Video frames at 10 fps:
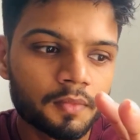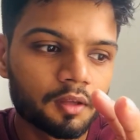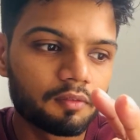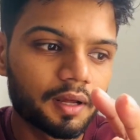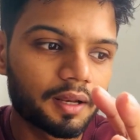
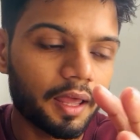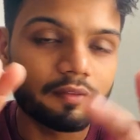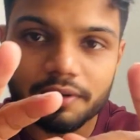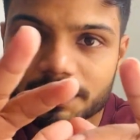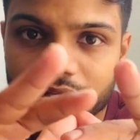where
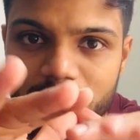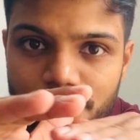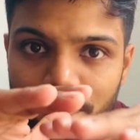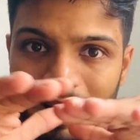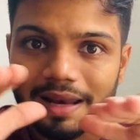everything is
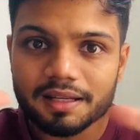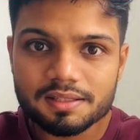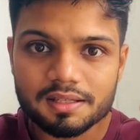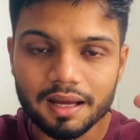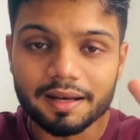
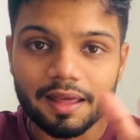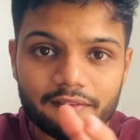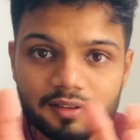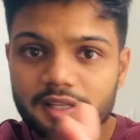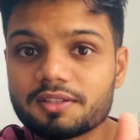balanced and
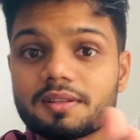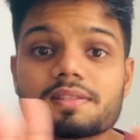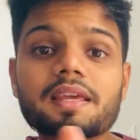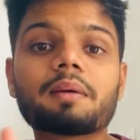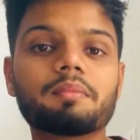everything's in the
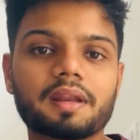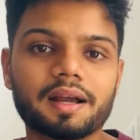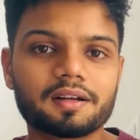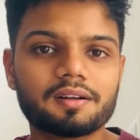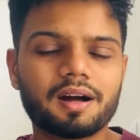same
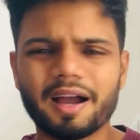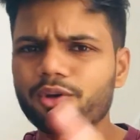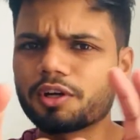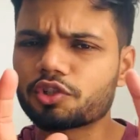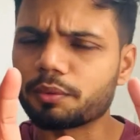track. I
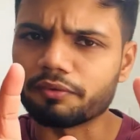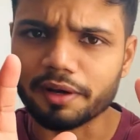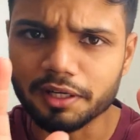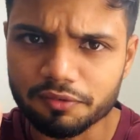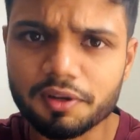know it's going to be
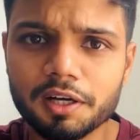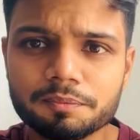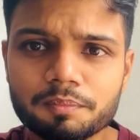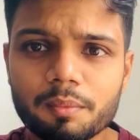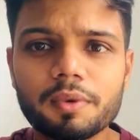very difficult,
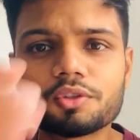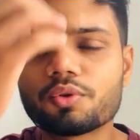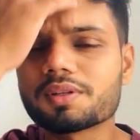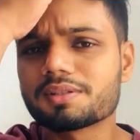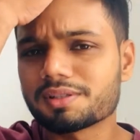but
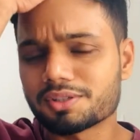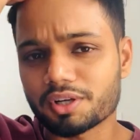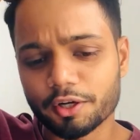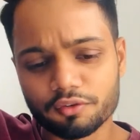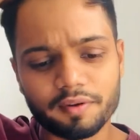students, just
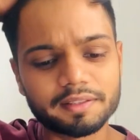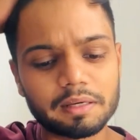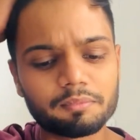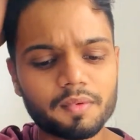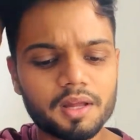try to find
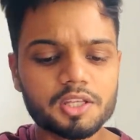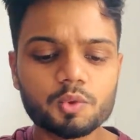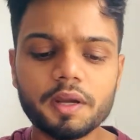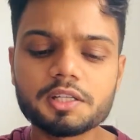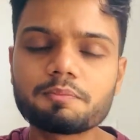that
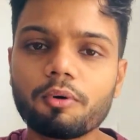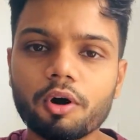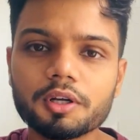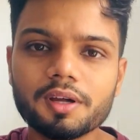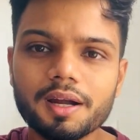sweet
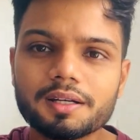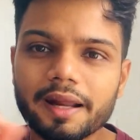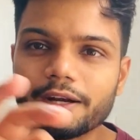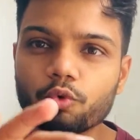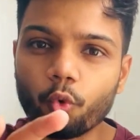spot.
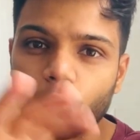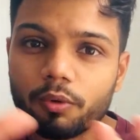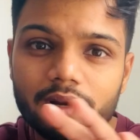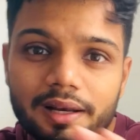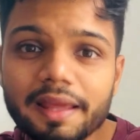Try to
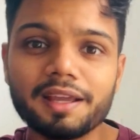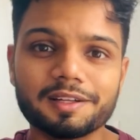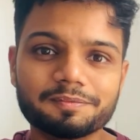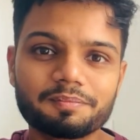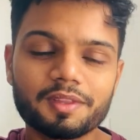overlay
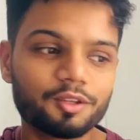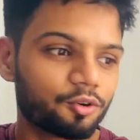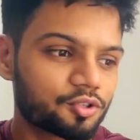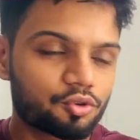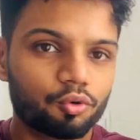
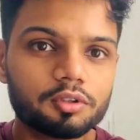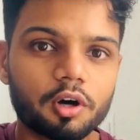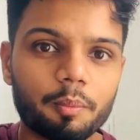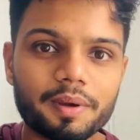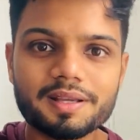your school
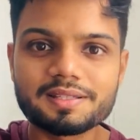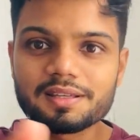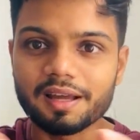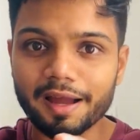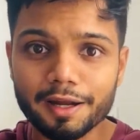
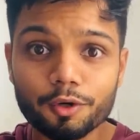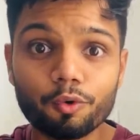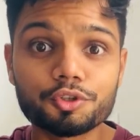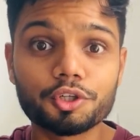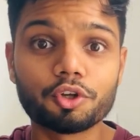topics and
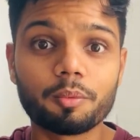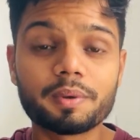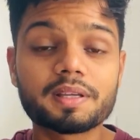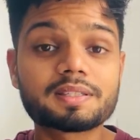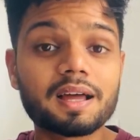coaching
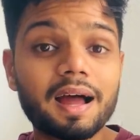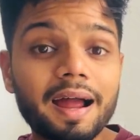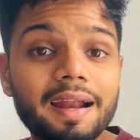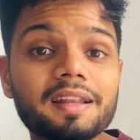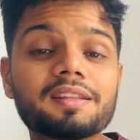topics
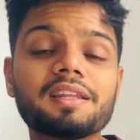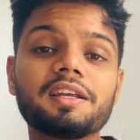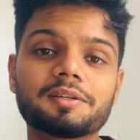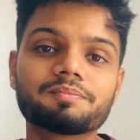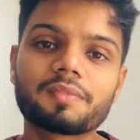and
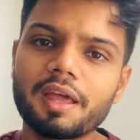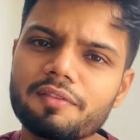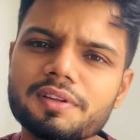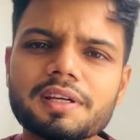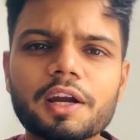NEET,
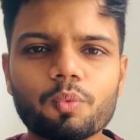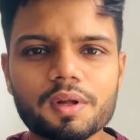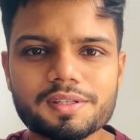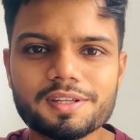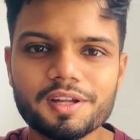everything at
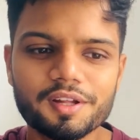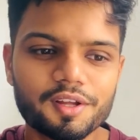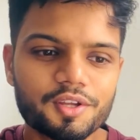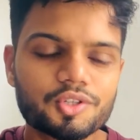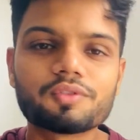once.
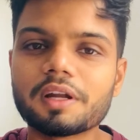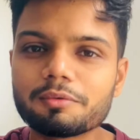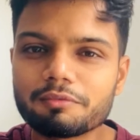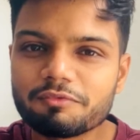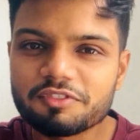So that
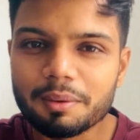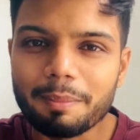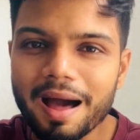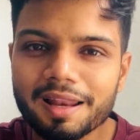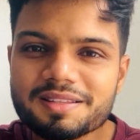if the
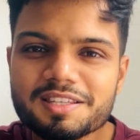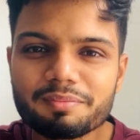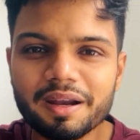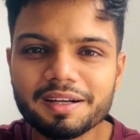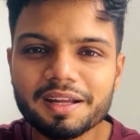balance is
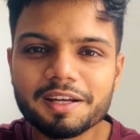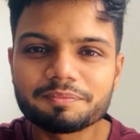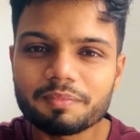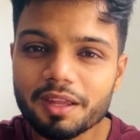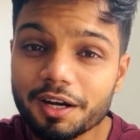maintained,
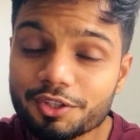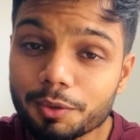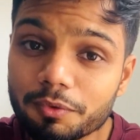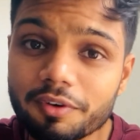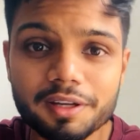it is
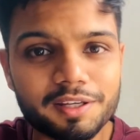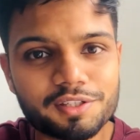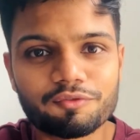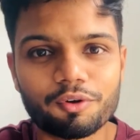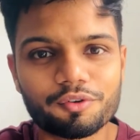going to be very
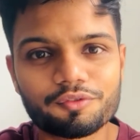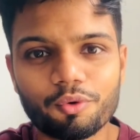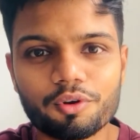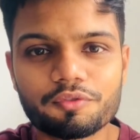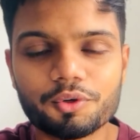easy for
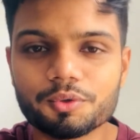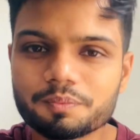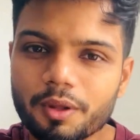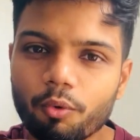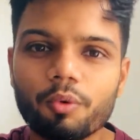all of you to
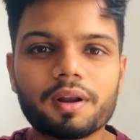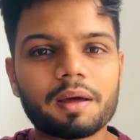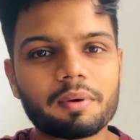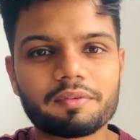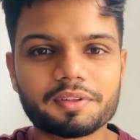
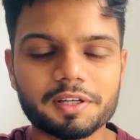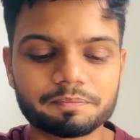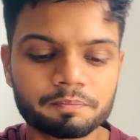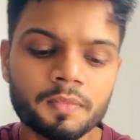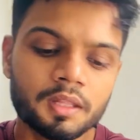overlap everything.
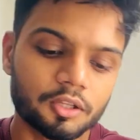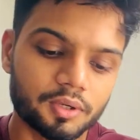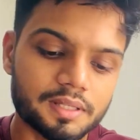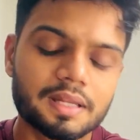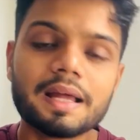That's what
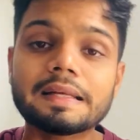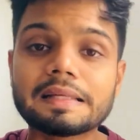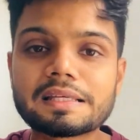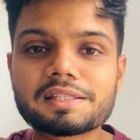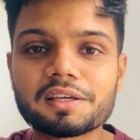it is.
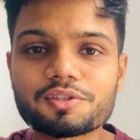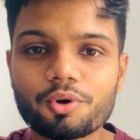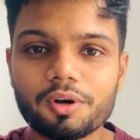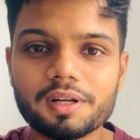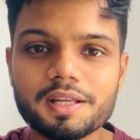Next thing is
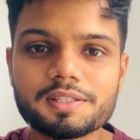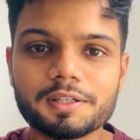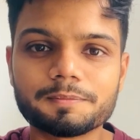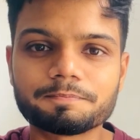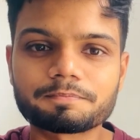called as,
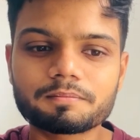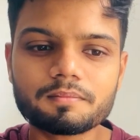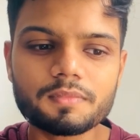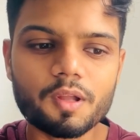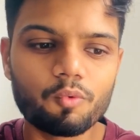
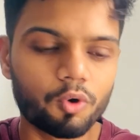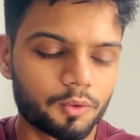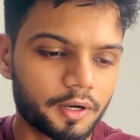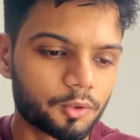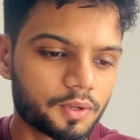what
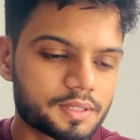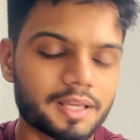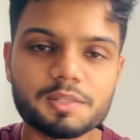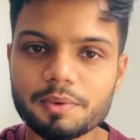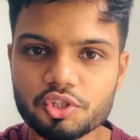do I do is,
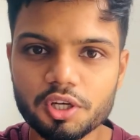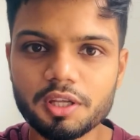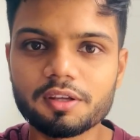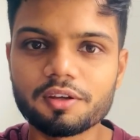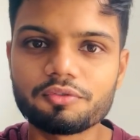
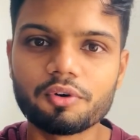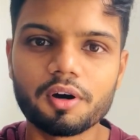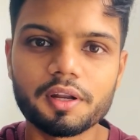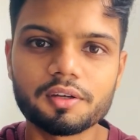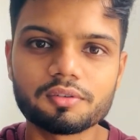especially if you
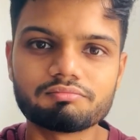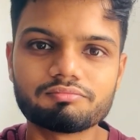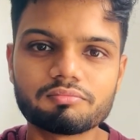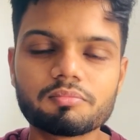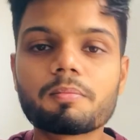are in
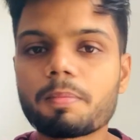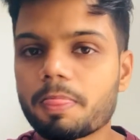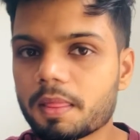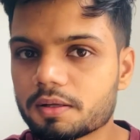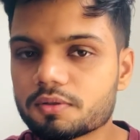
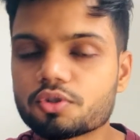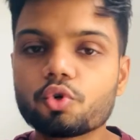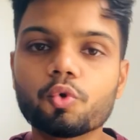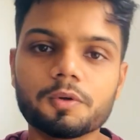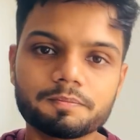
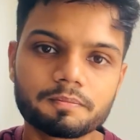school,